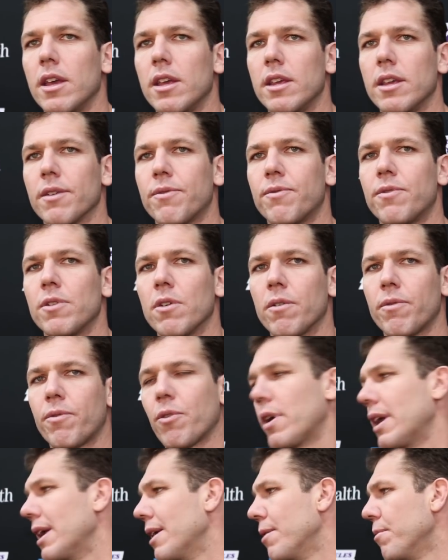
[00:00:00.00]
you feel
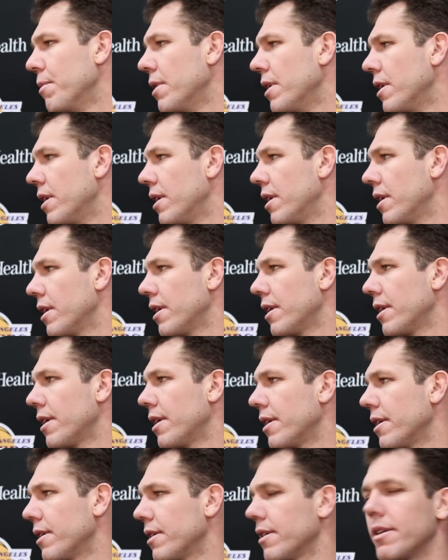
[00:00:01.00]
for him.
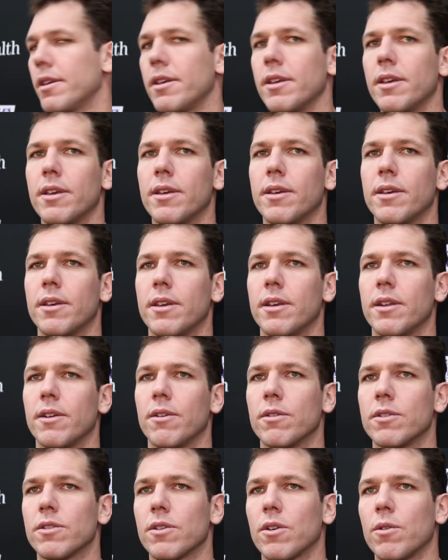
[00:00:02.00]

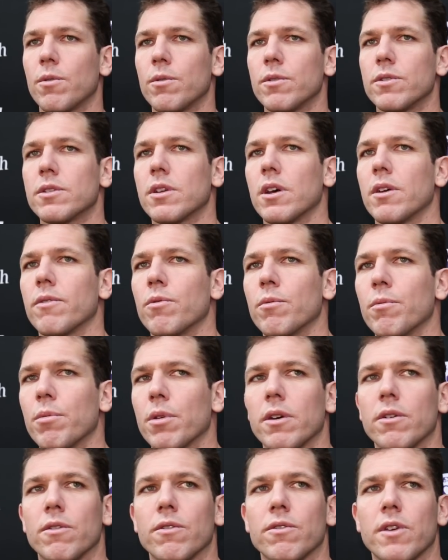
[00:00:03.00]
It's always tough when
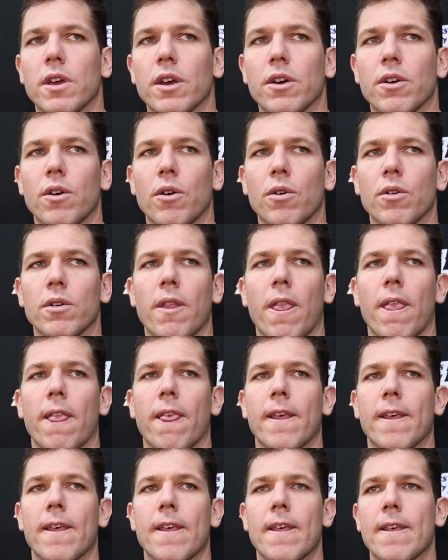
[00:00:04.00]
players get hurt,
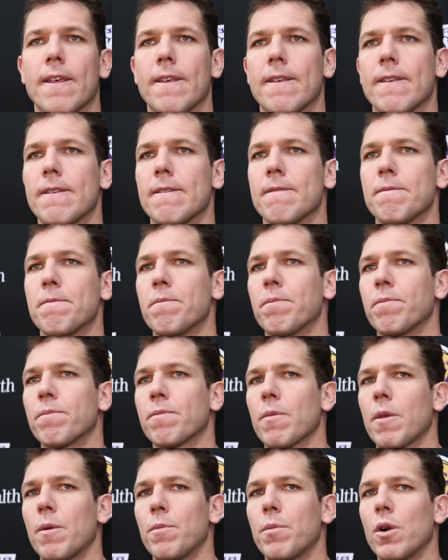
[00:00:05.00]

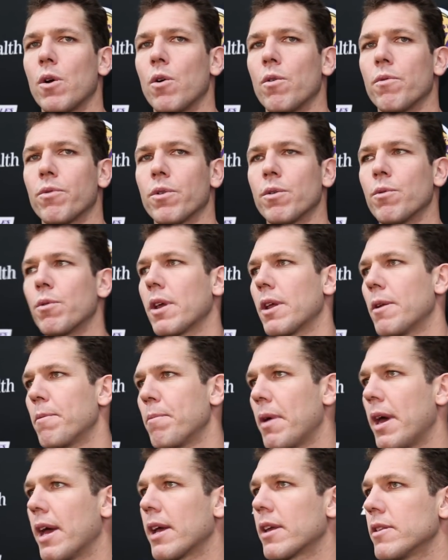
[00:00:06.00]
but hopefully we'll get
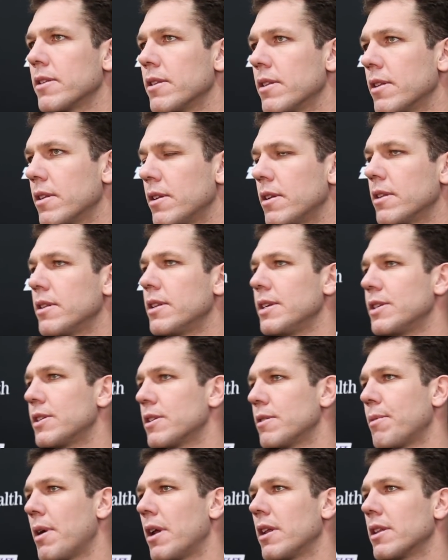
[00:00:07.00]
him back in a
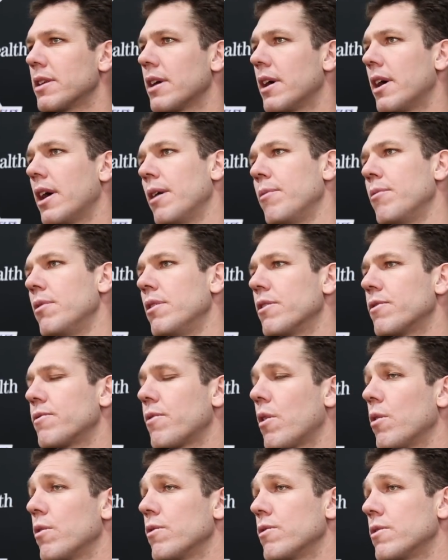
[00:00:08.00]
decent amount of time. And as
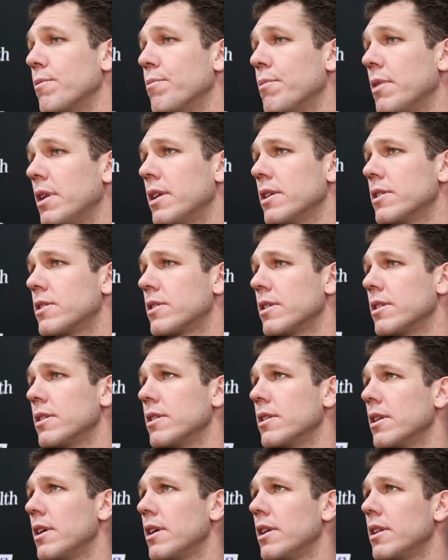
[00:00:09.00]
far as the minutes and
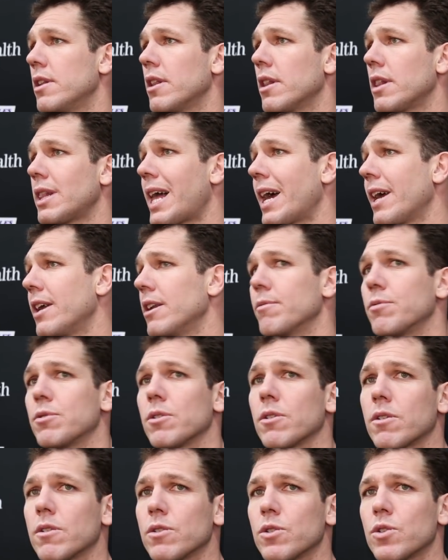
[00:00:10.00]
the lineups
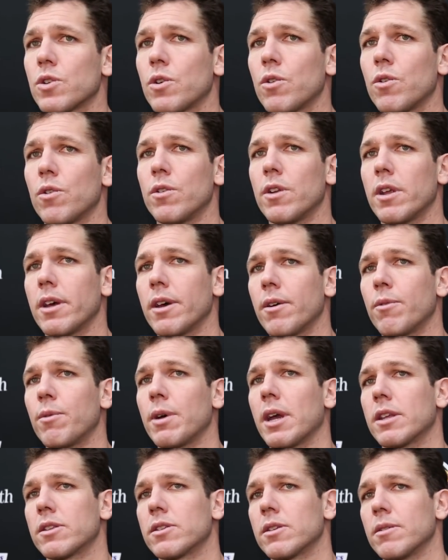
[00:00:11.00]
are concerned,
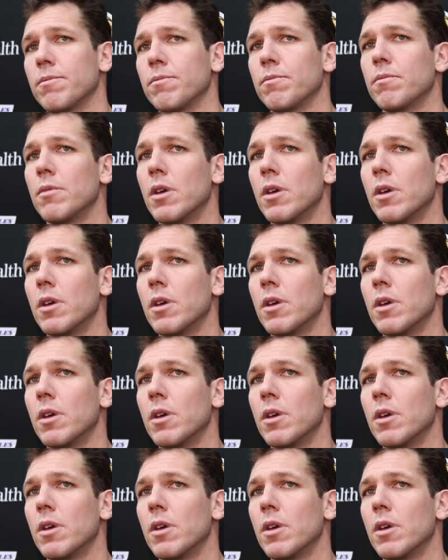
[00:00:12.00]
we got some